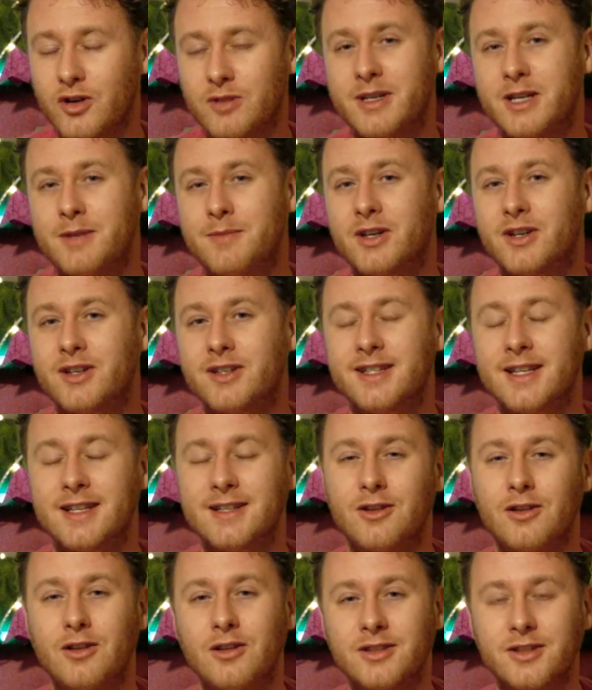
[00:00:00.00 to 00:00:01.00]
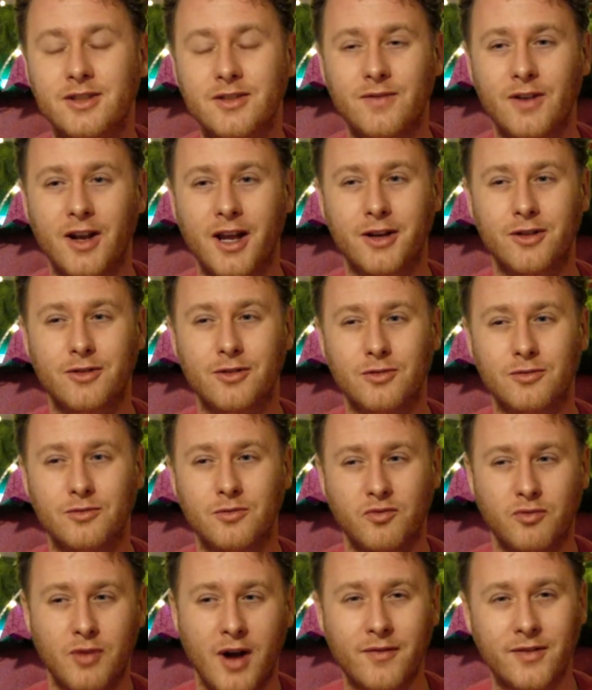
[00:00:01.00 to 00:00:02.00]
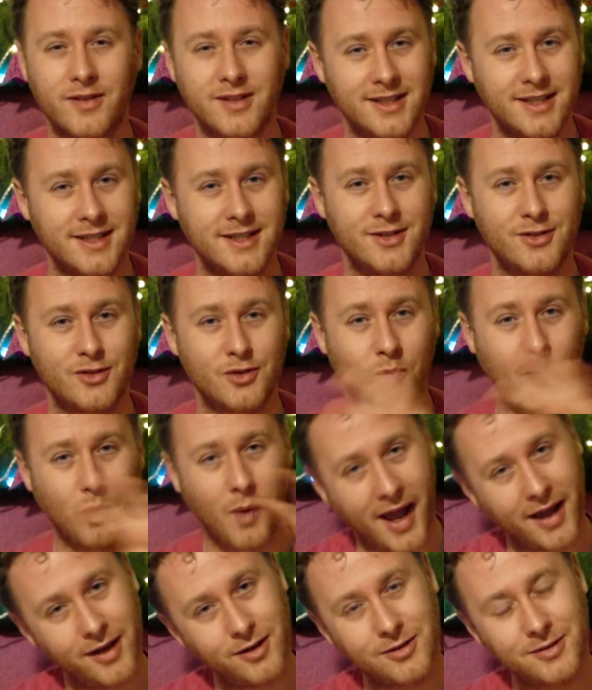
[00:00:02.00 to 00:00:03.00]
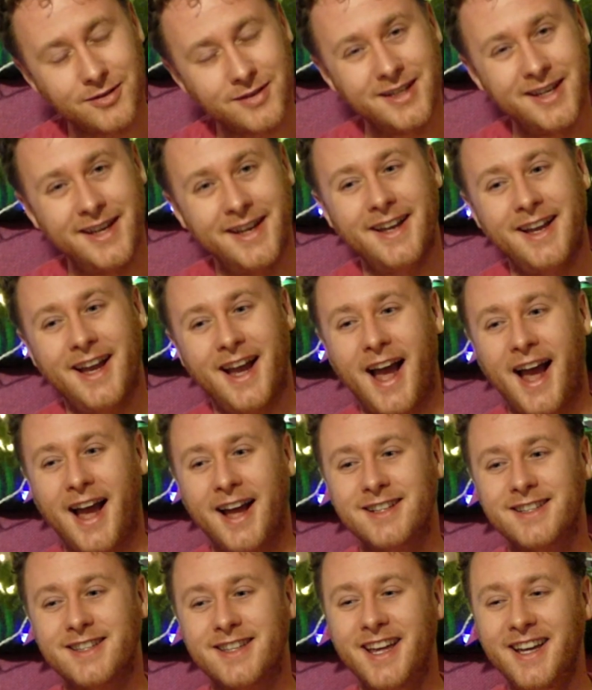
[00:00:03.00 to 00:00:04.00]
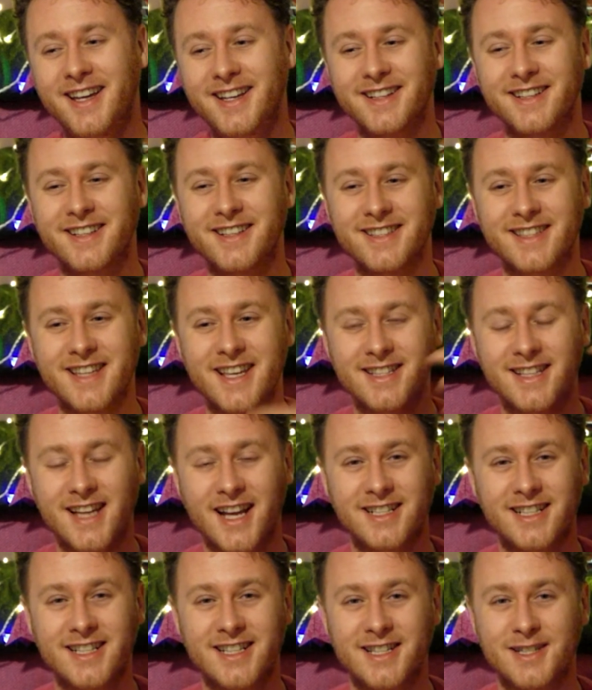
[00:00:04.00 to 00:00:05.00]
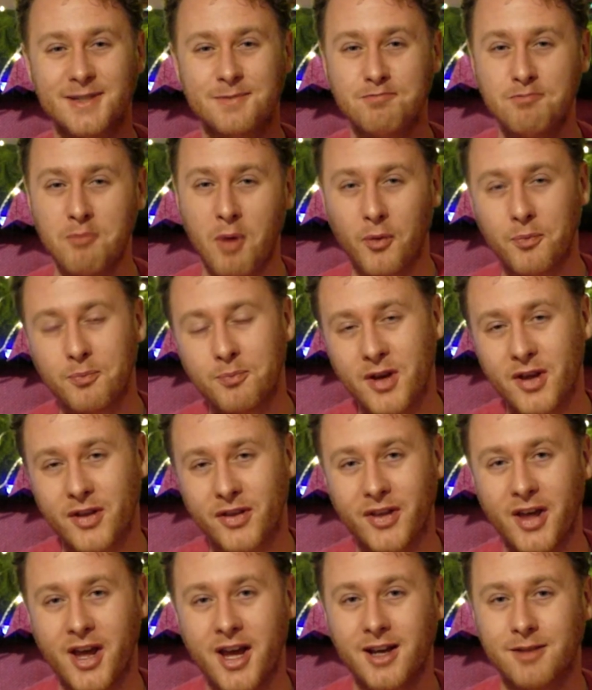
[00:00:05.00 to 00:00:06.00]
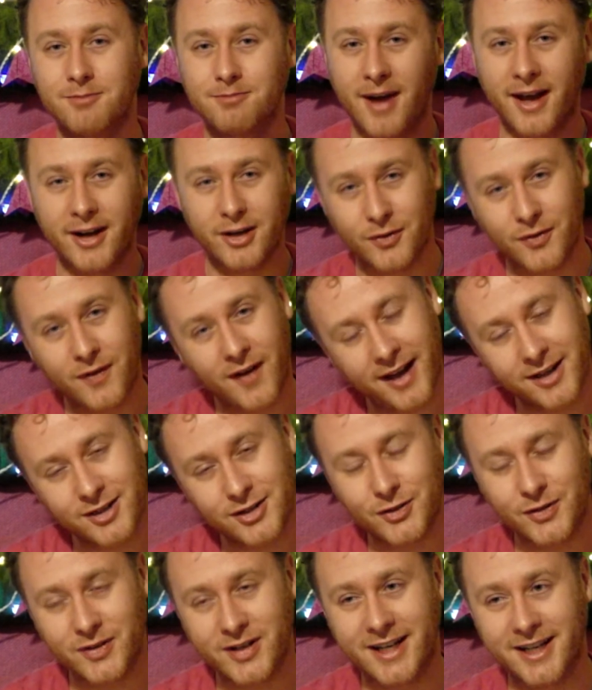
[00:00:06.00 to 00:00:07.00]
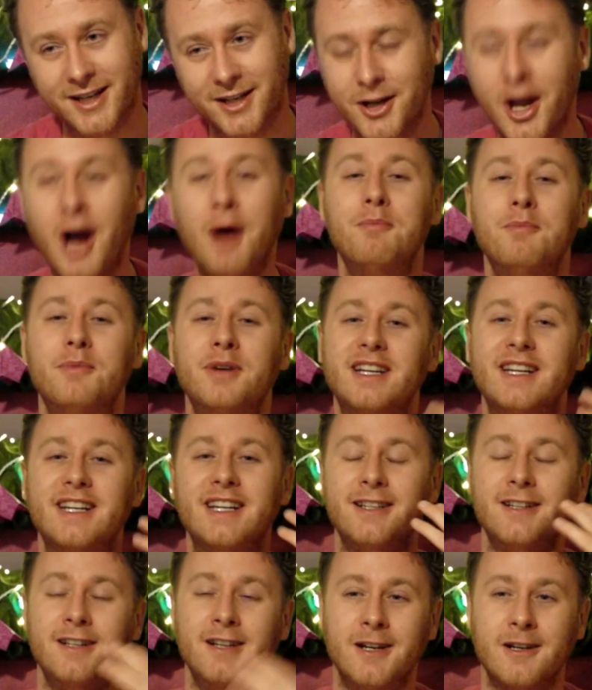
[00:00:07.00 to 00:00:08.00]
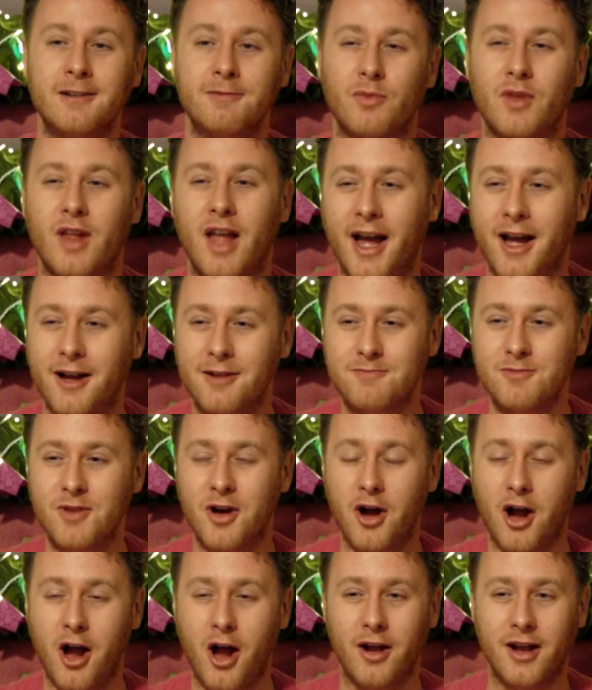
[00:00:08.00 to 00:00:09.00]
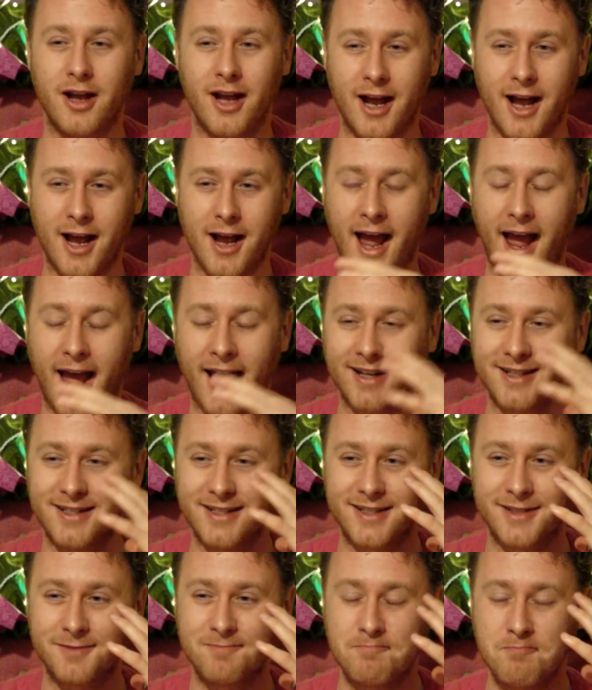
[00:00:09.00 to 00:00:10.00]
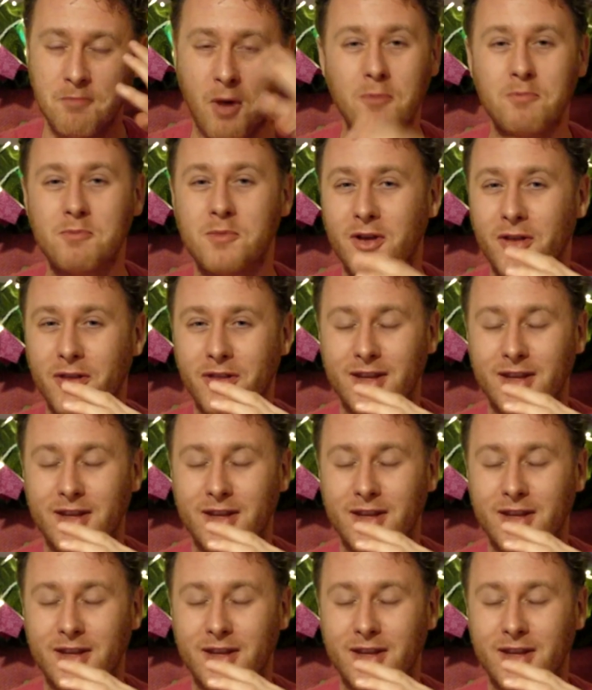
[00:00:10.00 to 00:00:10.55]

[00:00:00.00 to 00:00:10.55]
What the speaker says: me because there's lots of like references to Wales, and because there's actually this Monmouth manufacturing company, and Monmouth